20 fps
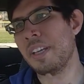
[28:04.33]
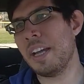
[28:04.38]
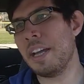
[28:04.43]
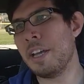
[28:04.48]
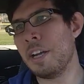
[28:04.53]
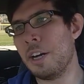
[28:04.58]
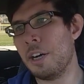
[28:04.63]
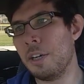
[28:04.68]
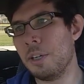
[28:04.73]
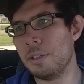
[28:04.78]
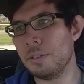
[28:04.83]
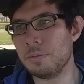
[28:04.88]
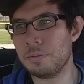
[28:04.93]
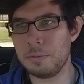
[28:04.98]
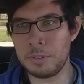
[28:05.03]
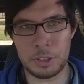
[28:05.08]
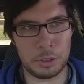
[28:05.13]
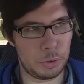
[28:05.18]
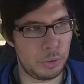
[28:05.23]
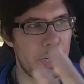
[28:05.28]
And I'll
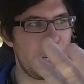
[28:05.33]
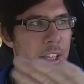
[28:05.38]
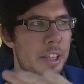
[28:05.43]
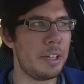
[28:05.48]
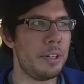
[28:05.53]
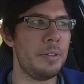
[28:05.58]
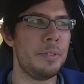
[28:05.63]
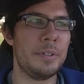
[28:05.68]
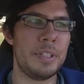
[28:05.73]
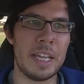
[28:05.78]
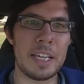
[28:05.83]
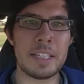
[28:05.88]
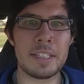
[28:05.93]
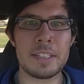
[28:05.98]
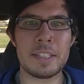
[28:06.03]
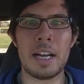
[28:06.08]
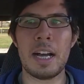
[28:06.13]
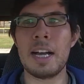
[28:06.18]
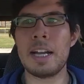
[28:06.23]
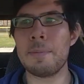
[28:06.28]
agree to the new date and
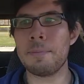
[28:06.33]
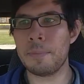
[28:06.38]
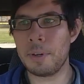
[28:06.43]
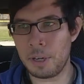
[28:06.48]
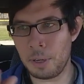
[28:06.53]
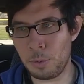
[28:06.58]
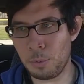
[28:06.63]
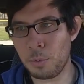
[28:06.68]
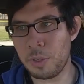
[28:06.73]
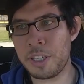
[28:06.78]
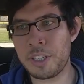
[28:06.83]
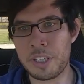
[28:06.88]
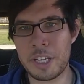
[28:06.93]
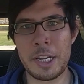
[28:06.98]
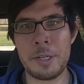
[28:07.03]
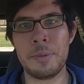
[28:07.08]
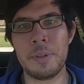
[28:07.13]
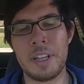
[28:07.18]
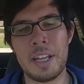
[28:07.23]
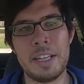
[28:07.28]
time, I'll
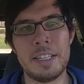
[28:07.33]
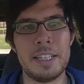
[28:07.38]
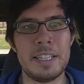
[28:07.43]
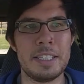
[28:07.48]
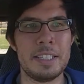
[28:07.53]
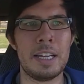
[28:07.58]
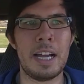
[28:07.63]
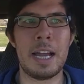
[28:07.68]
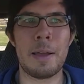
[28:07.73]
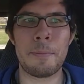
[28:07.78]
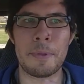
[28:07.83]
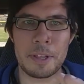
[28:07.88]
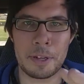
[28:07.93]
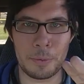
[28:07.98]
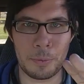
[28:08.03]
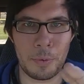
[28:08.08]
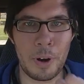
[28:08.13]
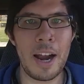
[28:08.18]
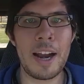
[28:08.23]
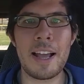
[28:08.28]
reschedule that date and time, and
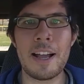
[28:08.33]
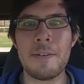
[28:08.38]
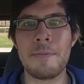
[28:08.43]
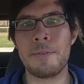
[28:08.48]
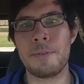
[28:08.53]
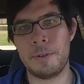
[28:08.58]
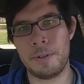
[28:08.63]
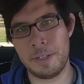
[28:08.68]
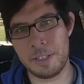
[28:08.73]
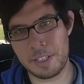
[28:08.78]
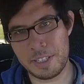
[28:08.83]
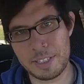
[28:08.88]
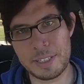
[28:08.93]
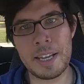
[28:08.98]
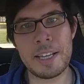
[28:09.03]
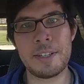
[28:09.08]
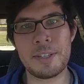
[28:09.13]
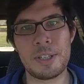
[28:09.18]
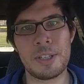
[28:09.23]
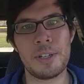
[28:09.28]
then right after it's
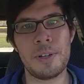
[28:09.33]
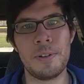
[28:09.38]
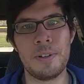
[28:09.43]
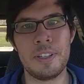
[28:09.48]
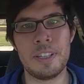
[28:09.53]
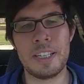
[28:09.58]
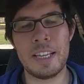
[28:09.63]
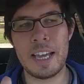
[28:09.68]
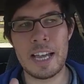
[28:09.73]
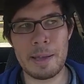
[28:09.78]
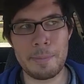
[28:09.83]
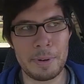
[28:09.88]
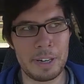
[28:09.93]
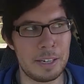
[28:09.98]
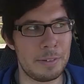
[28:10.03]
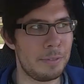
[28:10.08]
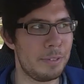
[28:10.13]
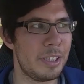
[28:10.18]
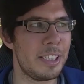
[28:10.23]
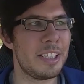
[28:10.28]
set in stone in the app and
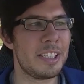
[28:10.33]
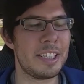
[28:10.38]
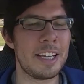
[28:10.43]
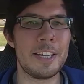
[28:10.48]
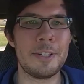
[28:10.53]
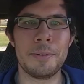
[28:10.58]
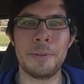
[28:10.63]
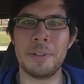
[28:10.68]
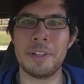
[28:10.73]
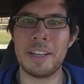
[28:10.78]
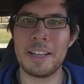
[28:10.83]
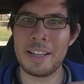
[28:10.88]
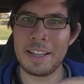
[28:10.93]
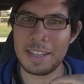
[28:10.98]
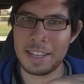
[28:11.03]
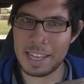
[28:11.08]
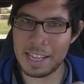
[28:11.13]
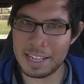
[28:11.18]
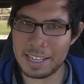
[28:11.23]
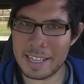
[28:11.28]
I've rescheduled,
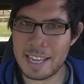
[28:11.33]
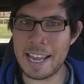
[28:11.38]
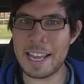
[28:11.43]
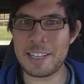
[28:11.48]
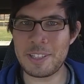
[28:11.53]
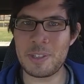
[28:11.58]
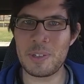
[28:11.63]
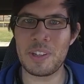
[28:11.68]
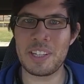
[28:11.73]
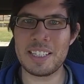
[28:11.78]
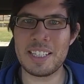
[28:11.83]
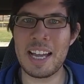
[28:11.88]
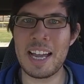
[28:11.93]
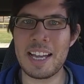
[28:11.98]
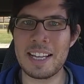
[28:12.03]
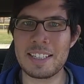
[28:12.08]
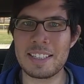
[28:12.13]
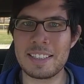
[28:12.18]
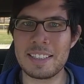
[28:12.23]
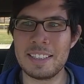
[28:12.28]
they cancel the
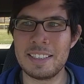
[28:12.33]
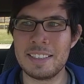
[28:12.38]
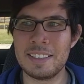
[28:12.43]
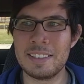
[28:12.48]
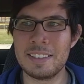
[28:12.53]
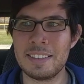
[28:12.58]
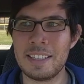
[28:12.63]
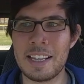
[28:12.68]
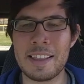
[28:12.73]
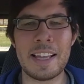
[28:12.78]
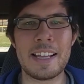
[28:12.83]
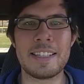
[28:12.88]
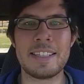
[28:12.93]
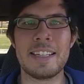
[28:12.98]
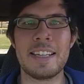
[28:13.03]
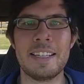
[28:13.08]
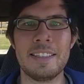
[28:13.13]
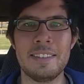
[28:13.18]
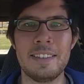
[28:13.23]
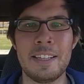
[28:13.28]
task. And that's
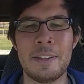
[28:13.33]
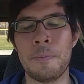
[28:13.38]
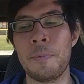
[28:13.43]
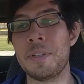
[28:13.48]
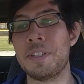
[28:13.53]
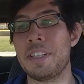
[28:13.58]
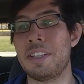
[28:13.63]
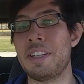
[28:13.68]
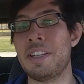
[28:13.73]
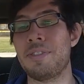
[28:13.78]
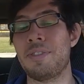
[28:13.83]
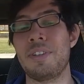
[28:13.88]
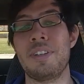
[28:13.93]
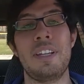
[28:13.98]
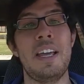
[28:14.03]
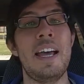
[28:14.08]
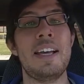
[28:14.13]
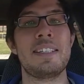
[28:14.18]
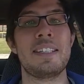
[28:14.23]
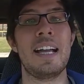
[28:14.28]
it. And then once they cancel the
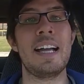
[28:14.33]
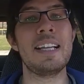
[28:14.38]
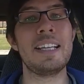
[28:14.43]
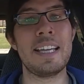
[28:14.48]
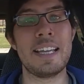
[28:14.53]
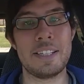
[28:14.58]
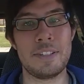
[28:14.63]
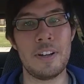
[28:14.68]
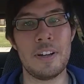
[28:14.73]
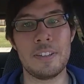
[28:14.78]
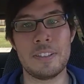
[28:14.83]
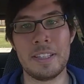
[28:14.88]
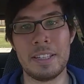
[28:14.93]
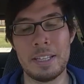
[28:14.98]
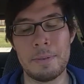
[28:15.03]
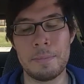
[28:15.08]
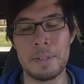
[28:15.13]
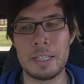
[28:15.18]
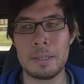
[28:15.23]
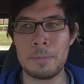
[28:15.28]
task, I can't talk to
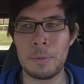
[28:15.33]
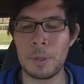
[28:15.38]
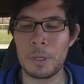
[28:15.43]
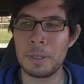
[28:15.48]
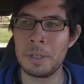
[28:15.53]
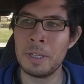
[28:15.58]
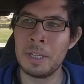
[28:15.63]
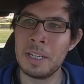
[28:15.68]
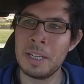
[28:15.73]
them anymore.